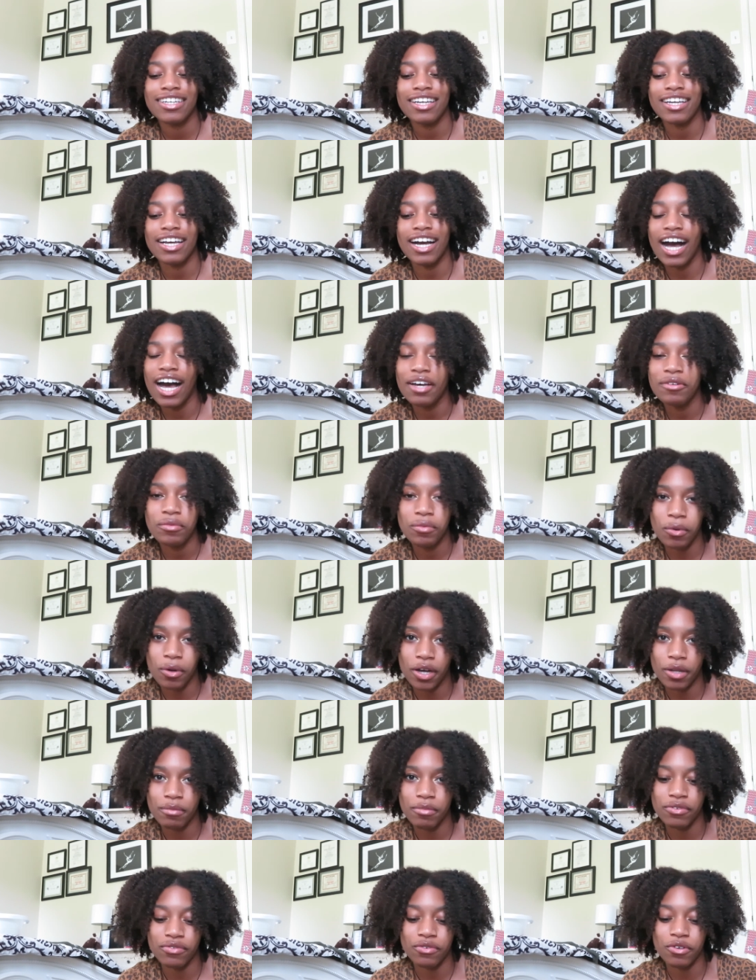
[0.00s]
gotten
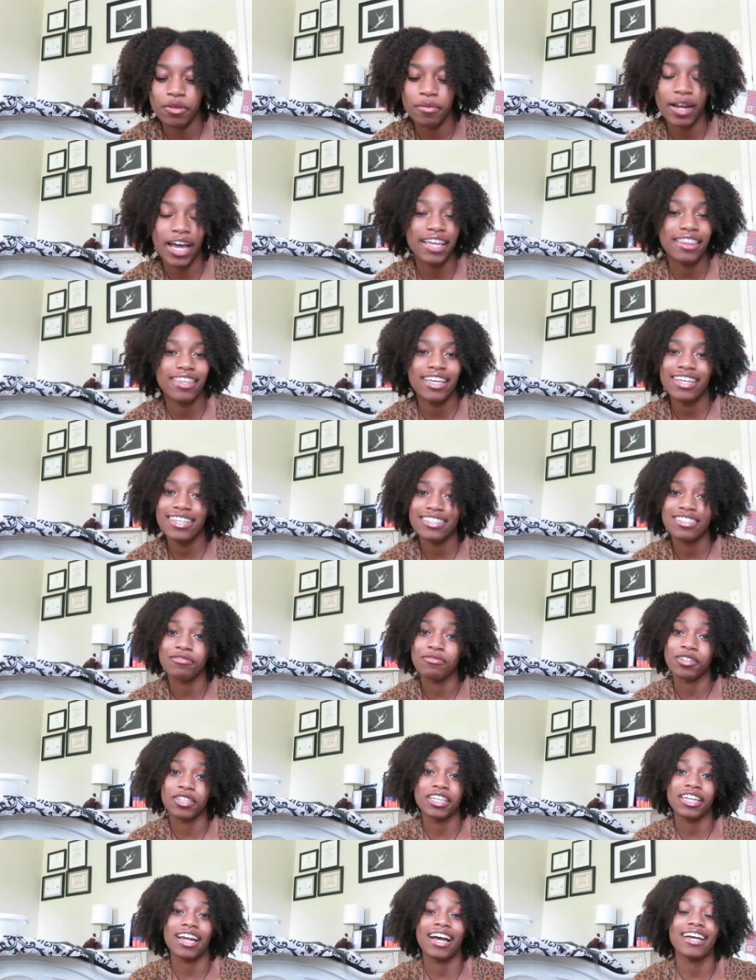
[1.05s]
one before, but I think it's
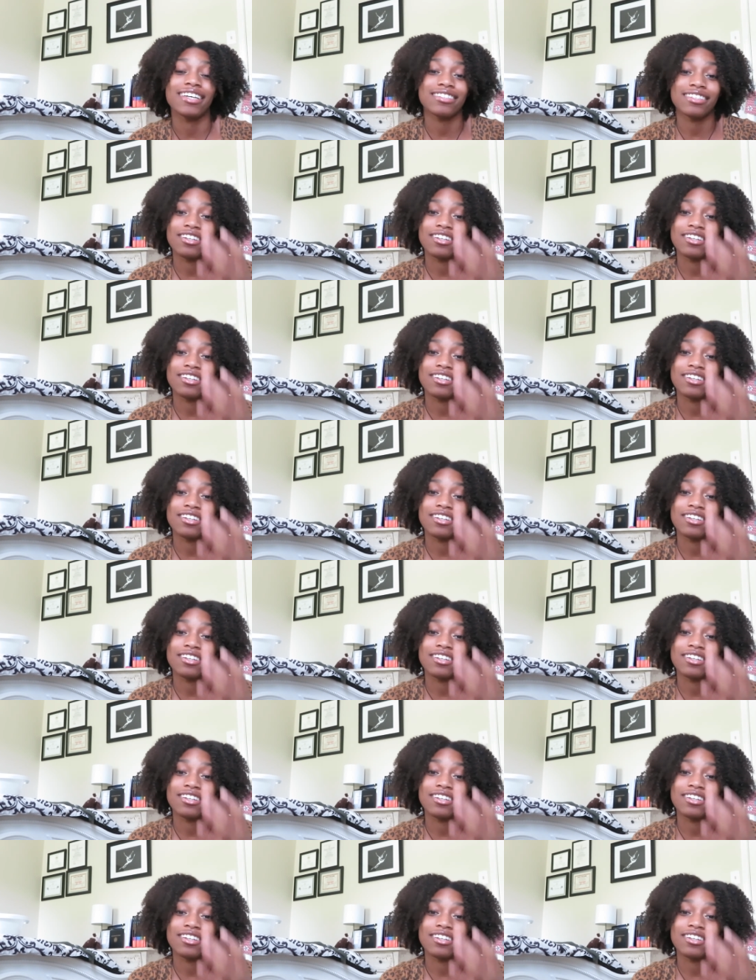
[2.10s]
really nice.